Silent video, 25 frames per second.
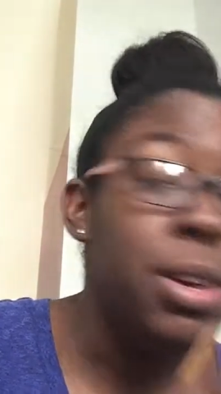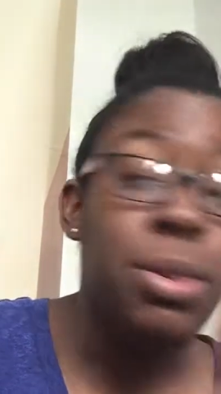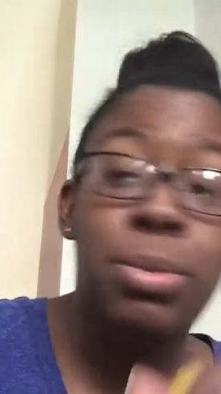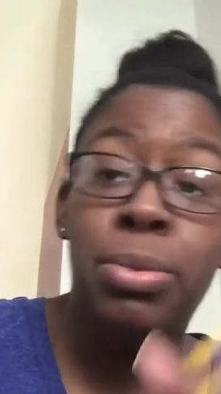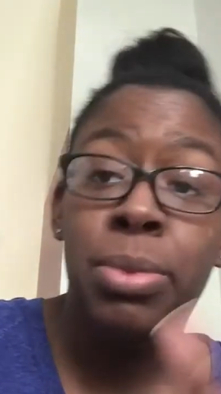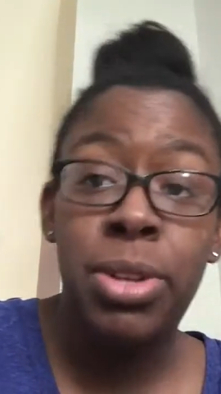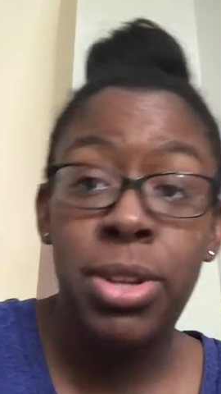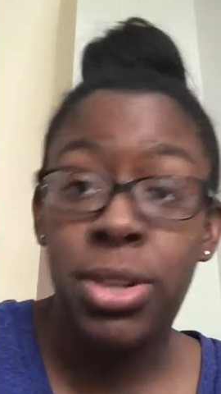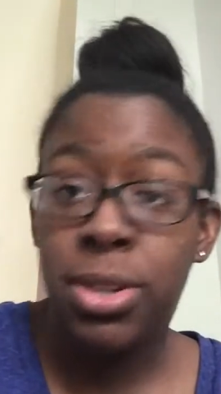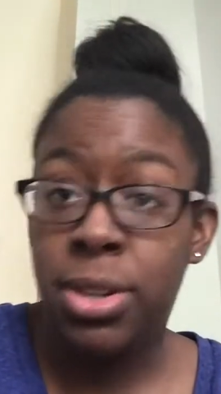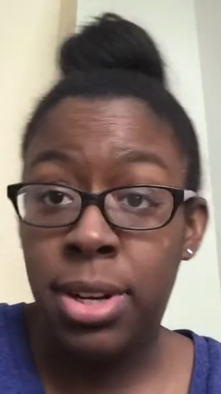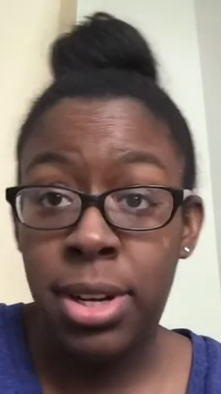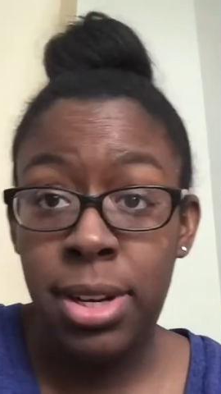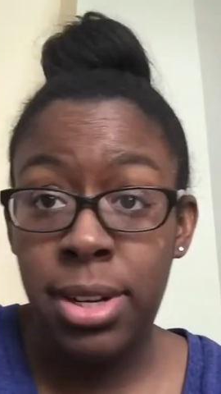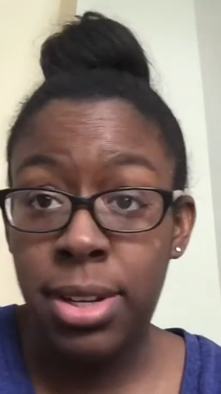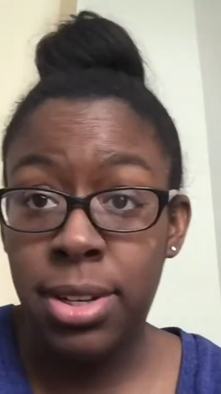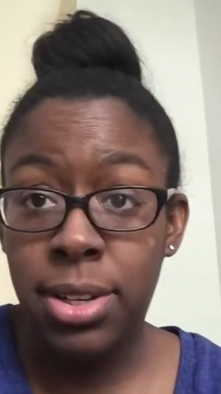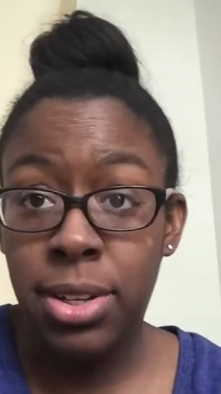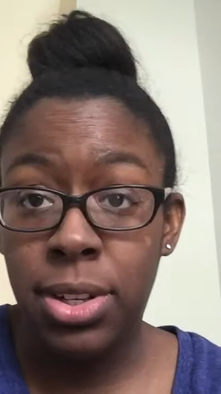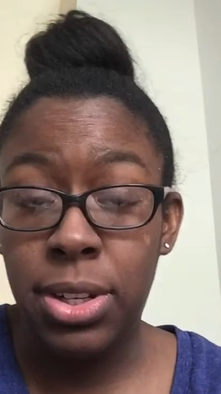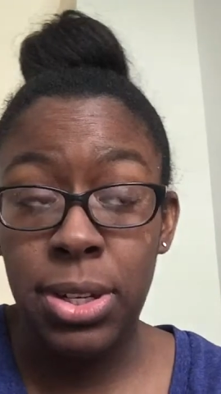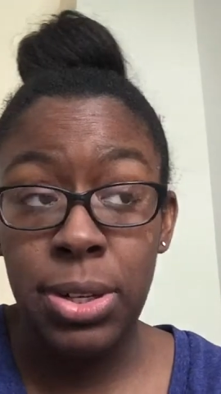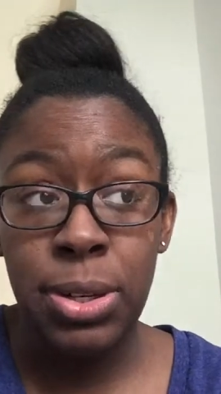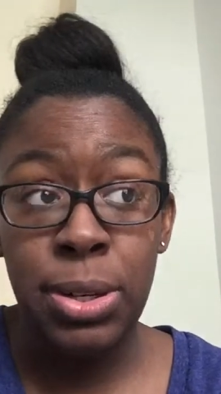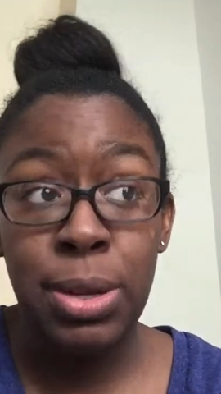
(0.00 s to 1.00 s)
which is, that's
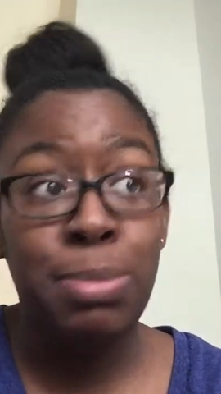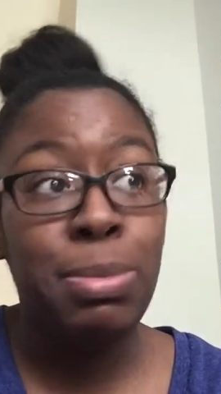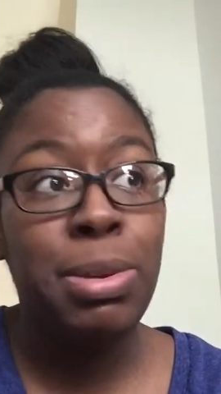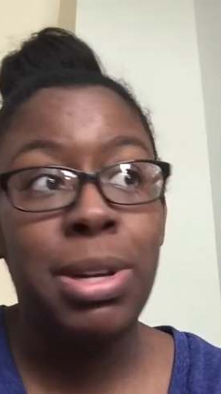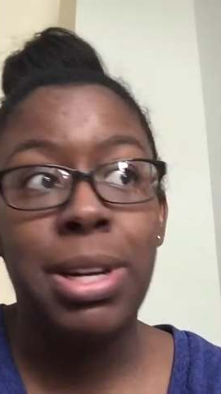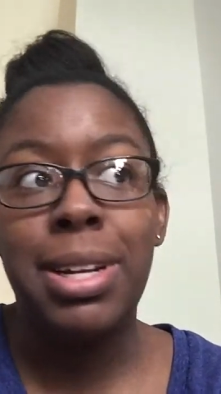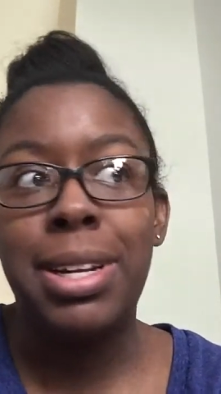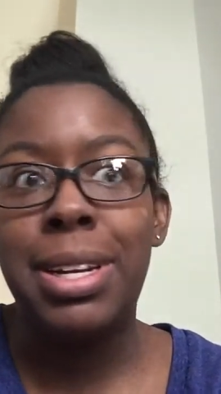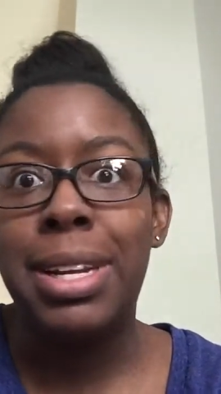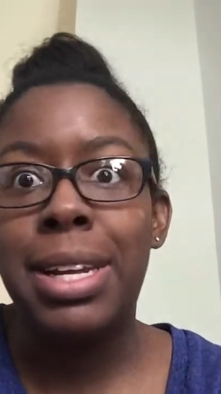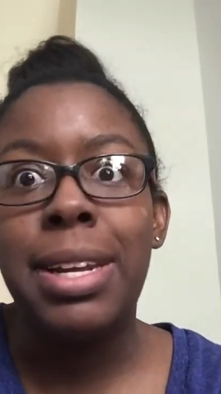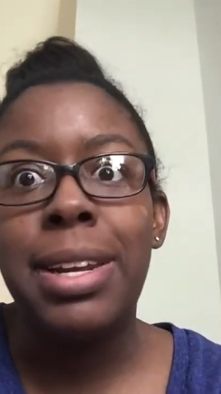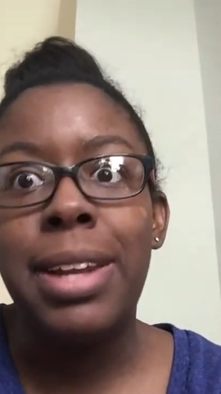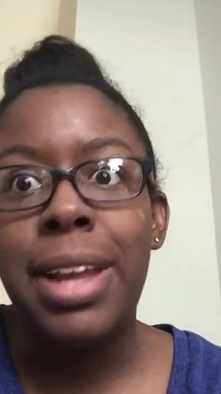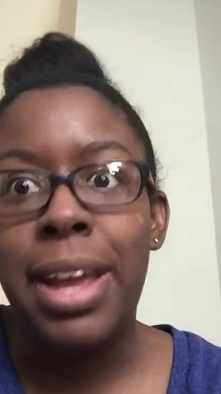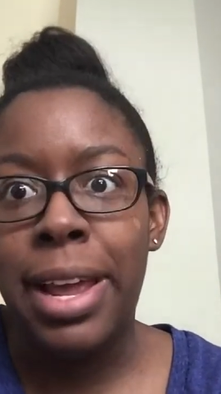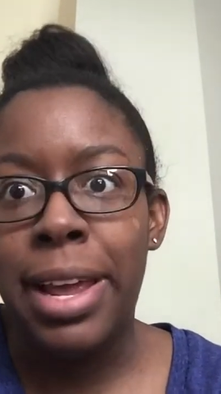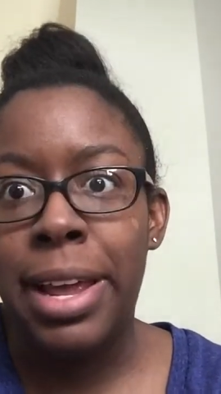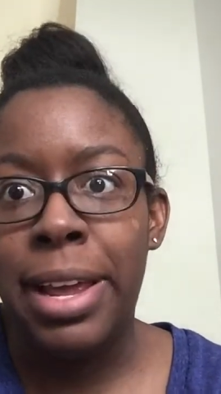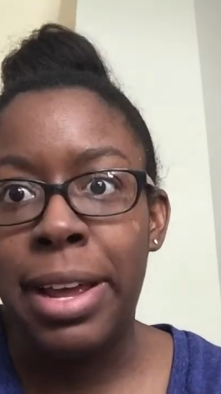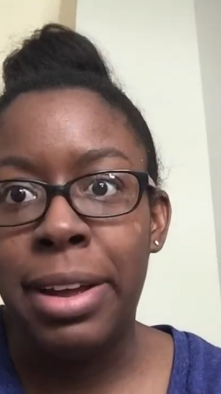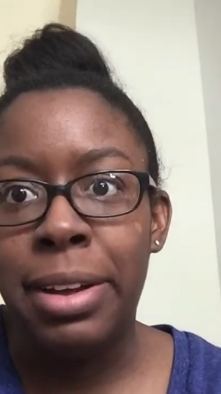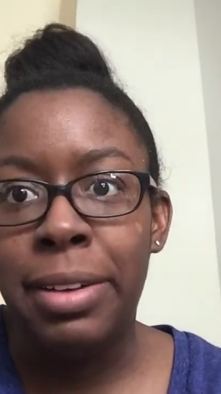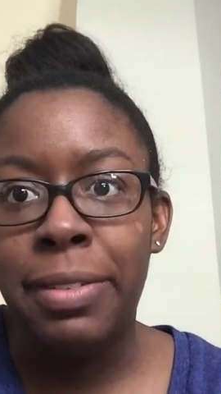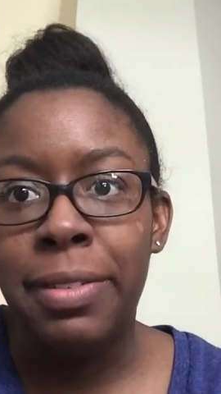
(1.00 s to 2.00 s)
good, but it didn't
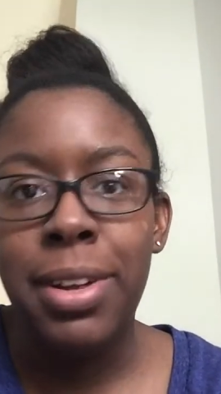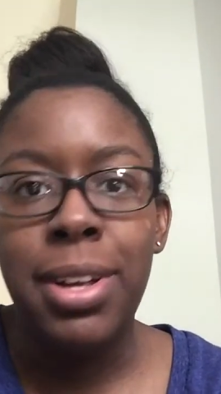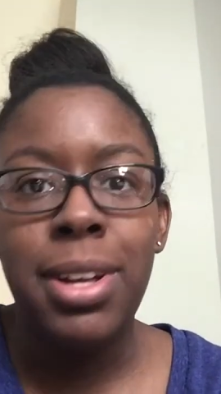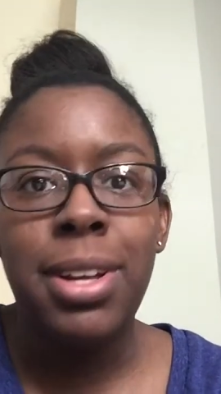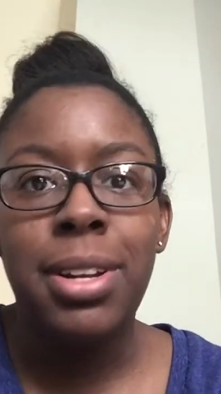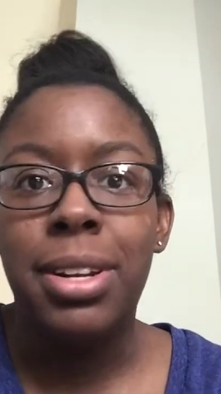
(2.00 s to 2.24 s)
have